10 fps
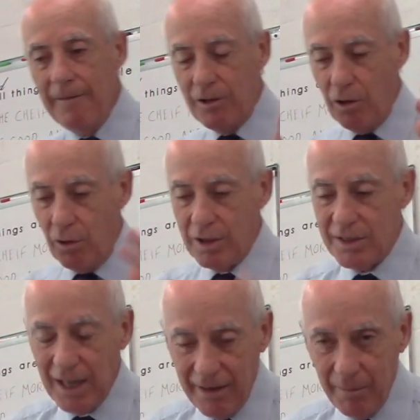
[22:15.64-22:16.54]
Lord,
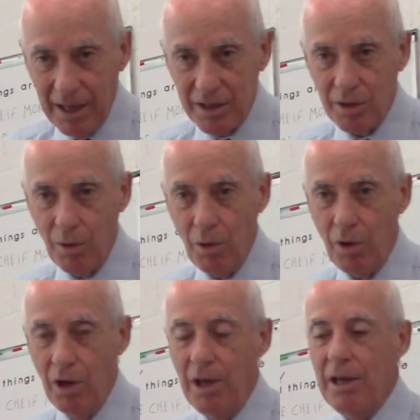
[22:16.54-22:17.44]
save my
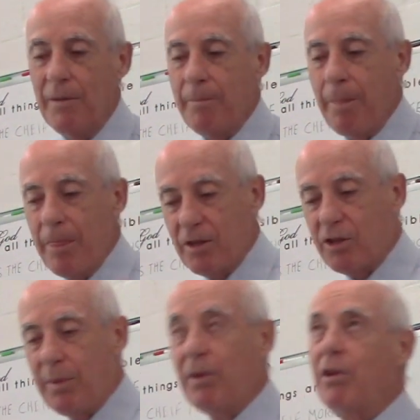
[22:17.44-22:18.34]
soul, the
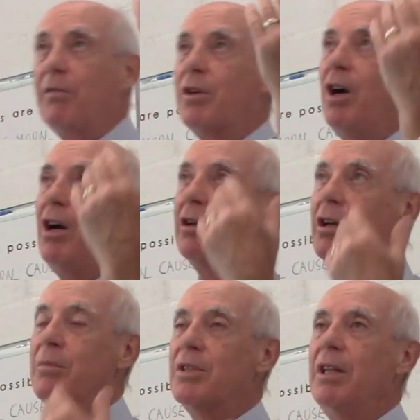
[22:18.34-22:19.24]
Spirit of God
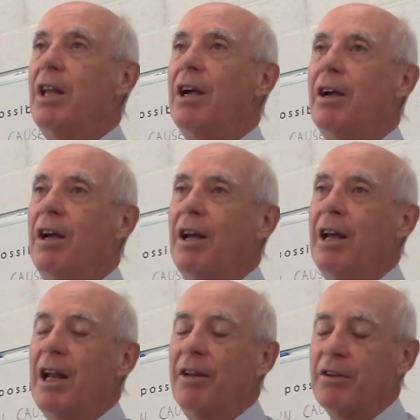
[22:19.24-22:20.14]
comes in there,
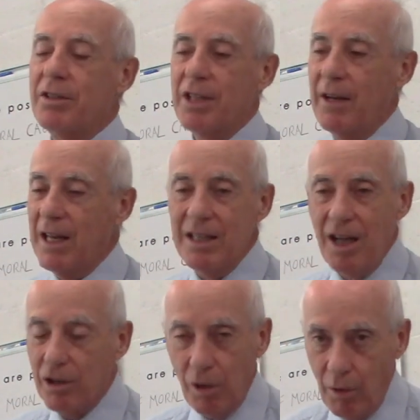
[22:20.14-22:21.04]
and you're saved. He's
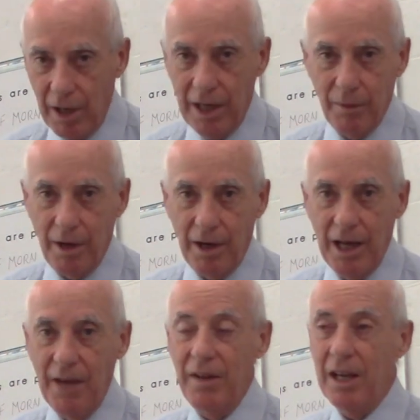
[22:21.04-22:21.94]
not going anywhere.
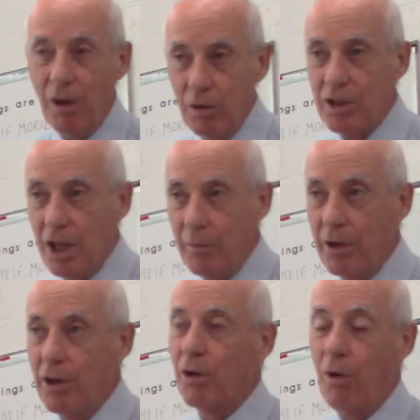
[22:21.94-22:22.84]
If He goes somewhere,
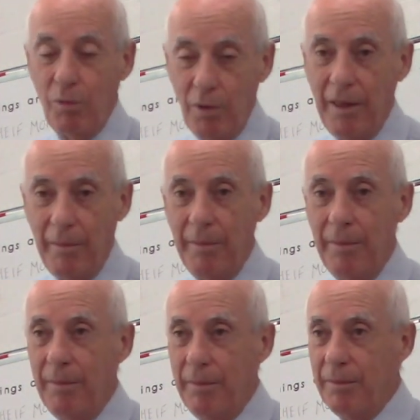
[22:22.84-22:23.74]
you're going with Him.
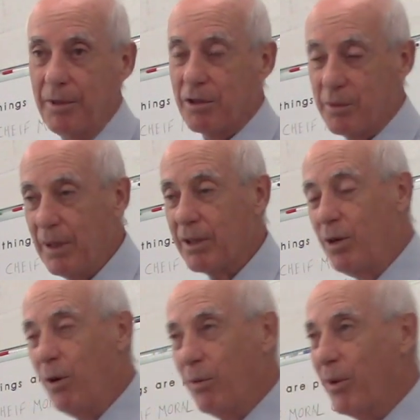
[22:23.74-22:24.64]
Your Spirit's
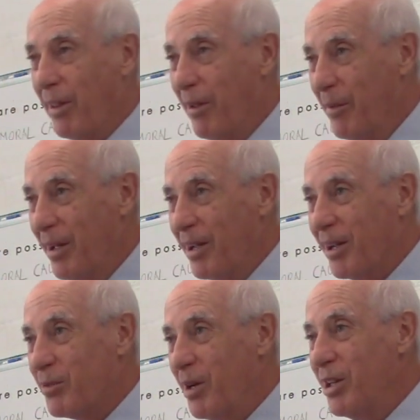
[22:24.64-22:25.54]
going with Him.
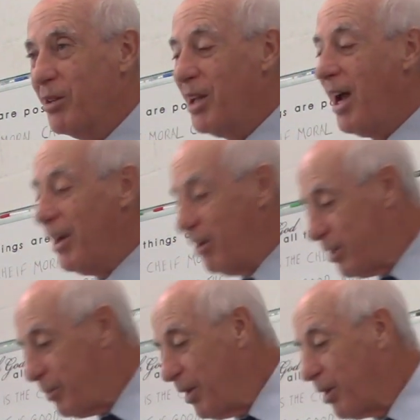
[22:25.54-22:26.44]
Because when you die, your
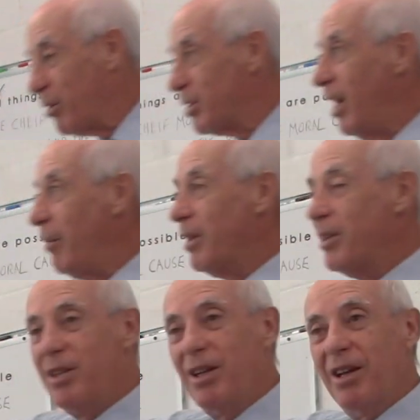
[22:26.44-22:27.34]
spirit goes up
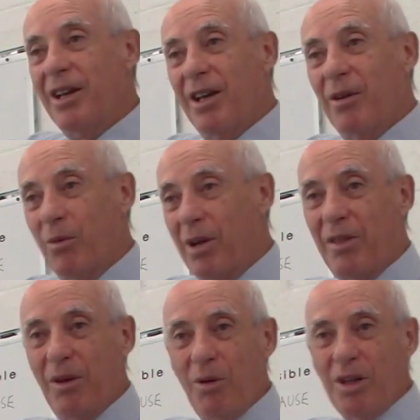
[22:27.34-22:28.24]
and with
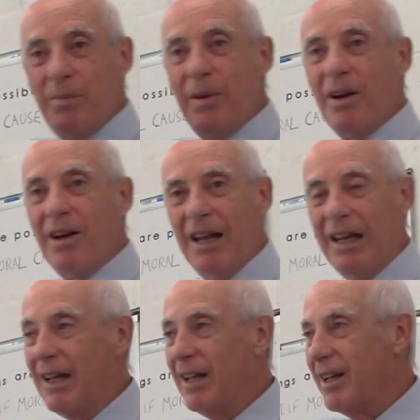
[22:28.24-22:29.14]
the Holy Spirit,
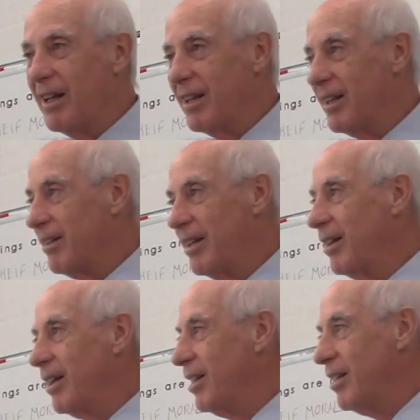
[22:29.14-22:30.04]
eh?
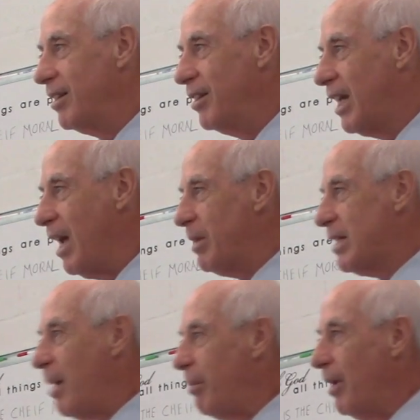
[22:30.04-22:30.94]
You can't be
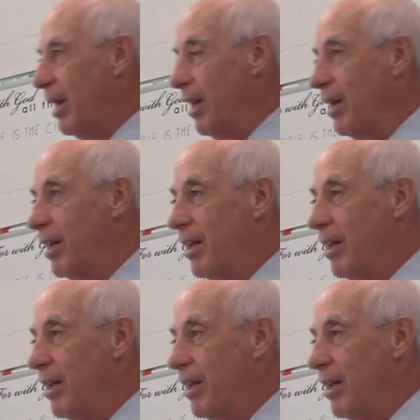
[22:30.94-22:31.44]
separated.